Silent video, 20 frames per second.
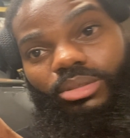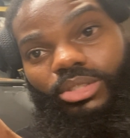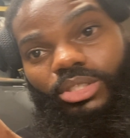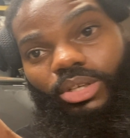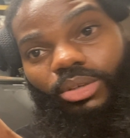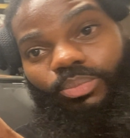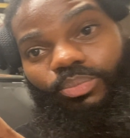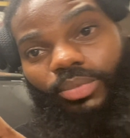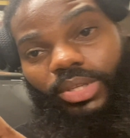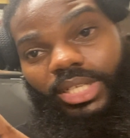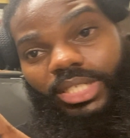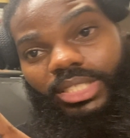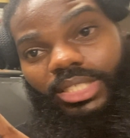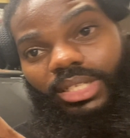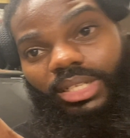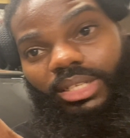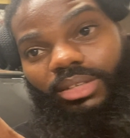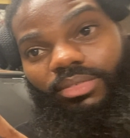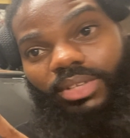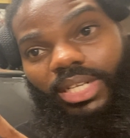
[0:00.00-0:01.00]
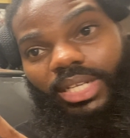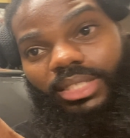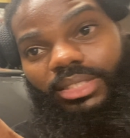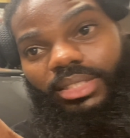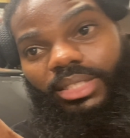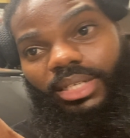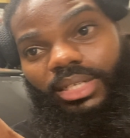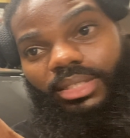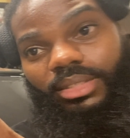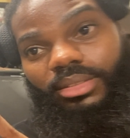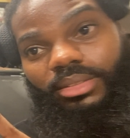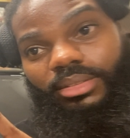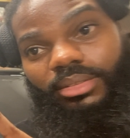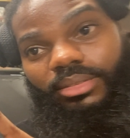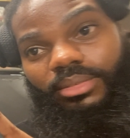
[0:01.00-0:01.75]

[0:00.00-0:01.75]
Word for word: So I said, leave it like that.